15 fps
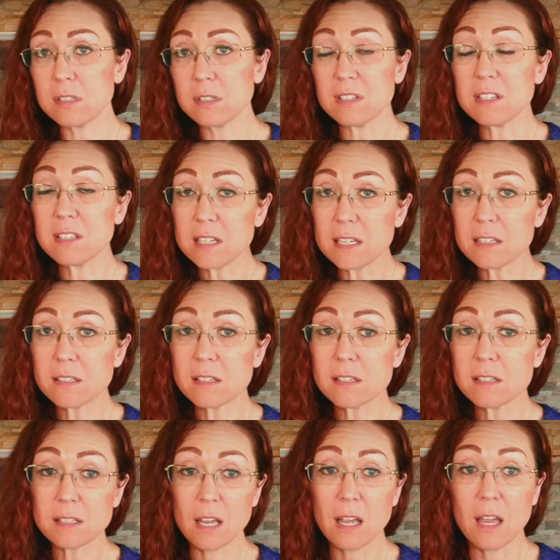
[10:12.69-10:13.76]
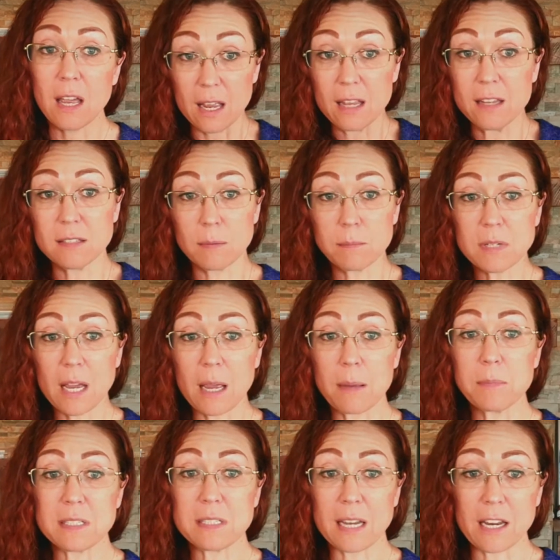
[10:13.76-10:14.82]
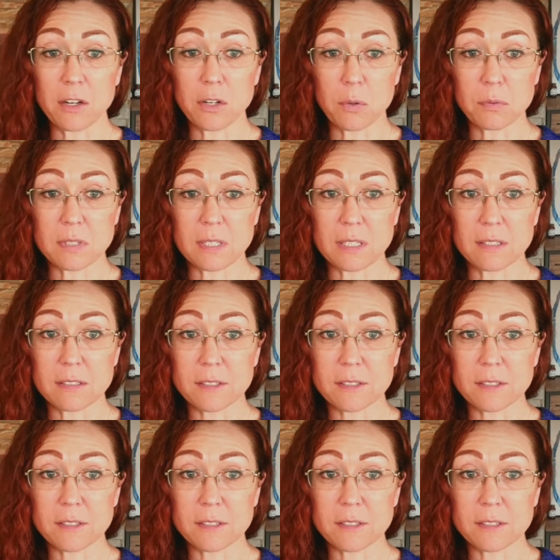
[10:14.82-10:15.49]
diseases, and sometimes diagnoses.